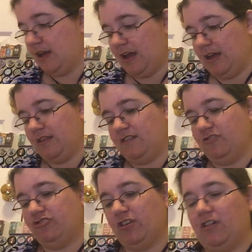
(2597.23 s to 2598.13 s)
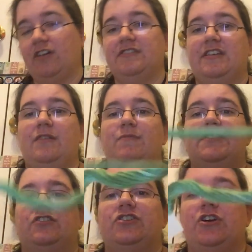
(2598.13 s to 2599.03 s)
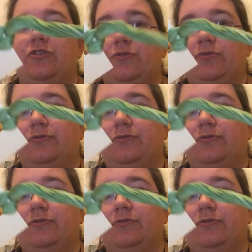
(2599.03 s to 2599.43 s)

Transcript: And this is Gentle Arts in Mistletoe.